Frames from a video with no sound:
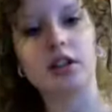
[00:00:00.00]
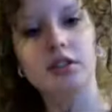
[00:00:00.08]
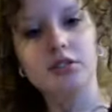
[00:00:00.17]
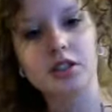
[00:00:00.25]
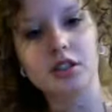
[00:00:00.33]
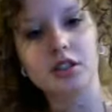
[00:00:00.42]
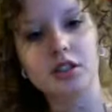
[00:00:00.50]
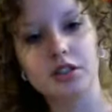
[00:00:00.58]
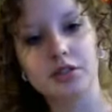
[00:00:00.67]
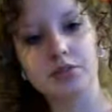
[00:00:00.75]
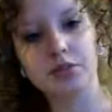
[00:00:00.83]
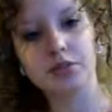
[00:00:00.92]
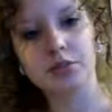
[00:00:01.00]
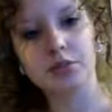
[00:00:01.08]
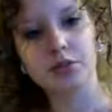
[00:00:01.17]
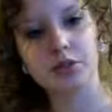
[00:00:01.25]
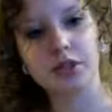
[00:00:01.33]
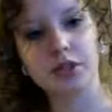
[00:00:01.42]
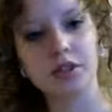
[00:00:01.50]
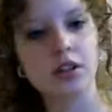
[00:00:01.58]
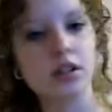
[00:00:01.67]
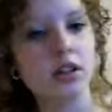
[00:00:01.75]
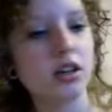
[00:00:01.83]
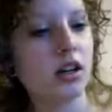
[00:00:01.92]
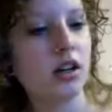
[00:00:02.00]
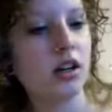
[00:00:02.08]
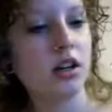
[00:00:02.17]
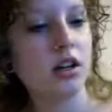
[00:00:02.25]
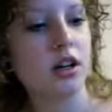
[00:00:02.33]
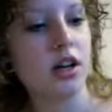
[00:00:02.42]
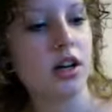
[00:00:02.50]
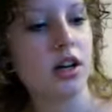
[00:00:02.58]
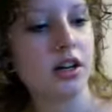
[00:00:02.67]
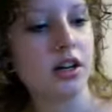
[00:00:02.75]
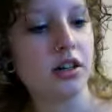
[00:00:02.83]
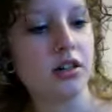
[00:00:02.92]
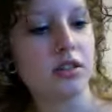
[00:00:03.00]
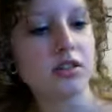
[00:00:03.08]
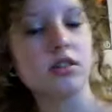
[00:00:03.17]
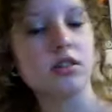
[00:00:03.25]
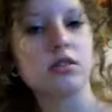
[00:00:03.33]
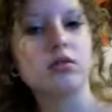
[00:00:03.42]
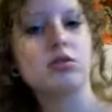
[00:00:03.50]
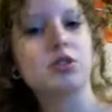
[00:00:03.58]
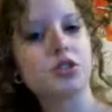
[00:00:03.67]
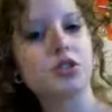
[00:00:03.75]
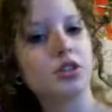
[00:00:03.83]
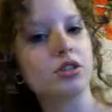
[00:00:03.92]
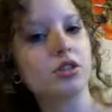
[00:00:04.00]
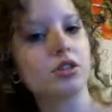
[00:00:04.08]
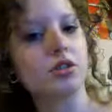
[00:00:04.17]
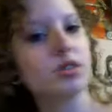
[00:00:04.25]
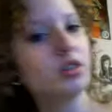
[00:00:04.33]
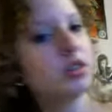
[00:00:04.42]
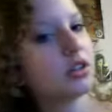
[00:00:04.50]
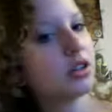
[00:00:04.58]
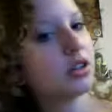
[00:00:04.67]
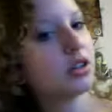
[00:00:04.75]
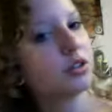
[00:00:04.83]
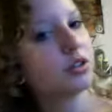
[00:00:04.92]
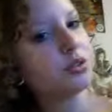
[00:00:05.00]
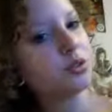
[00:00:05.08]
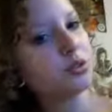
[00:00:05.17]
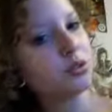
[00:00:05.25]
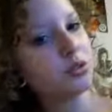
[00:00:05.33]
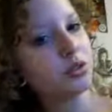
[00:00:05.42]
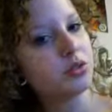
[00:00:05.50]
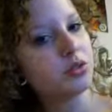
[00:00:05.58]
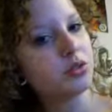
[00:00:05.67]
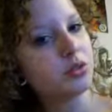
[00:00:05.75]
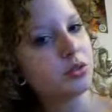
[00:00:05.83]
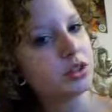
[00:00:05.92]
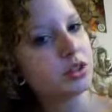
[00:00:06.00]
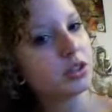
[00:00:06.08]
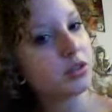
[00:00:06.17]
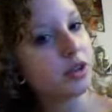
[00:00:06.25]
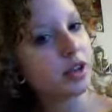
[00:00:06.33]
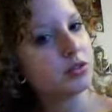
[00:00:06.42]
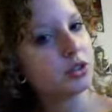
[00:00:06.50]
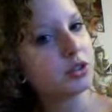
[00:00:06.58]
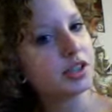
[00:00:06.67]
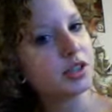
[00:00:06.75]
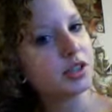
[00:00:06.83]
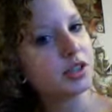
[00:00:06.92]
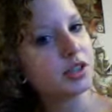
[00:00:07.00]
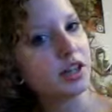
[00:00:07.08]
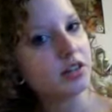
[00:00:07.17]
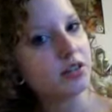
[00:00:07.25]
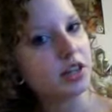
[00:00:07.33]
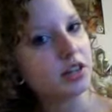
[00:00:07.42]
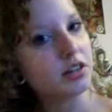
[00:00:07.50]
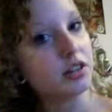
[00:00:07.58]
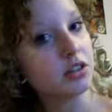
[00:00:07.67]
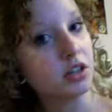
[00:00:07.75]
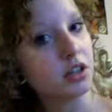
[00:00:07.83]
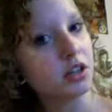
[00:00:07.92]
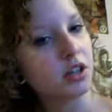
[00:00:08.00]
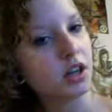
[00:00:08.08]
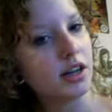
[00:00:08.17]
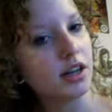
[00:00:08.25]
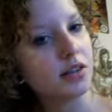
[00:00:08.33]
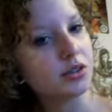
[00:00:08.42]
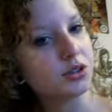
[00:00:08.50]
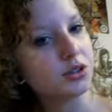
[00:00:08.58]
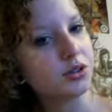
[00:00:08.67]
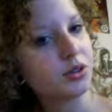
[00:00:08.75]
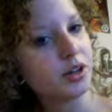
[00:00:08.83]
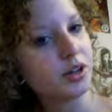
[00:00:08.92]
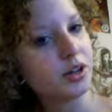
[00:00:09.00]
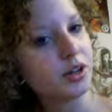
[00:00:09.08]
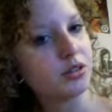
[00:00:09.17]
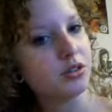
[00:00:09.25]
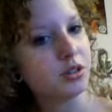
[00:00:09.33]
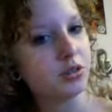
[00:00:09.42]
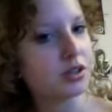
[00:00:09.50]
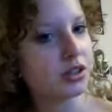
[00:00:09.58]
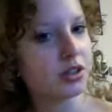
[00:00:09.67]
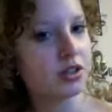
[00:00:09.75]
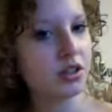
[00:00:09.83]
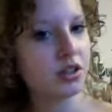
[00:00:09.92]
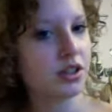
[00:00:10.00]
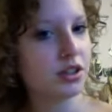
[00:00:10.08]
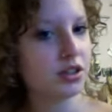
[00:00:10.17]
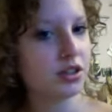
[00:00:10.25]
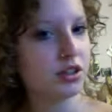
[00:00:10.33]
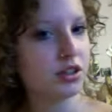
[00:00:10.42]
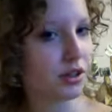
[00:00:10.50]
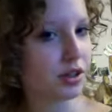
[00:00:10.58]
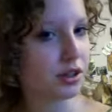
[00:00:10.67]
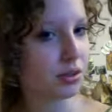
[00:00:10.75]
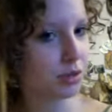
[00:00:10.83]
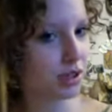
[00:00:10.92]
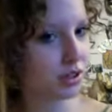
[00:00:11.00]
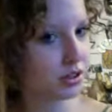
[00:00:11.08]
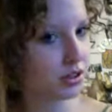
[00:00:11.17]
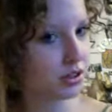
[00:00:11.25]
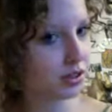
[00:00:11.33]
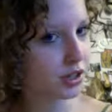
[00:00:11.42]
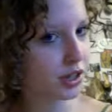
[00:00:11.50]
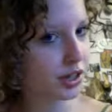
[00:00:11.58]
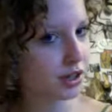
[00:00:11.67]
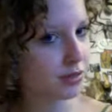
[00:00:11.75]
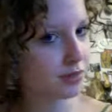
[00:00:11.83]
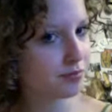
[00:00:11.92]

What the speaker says: Skinnier hemp twine. I also will show you, those of you that don't have dreads but kind of like the look, I will show you how to do it with just regular pieces of your hair.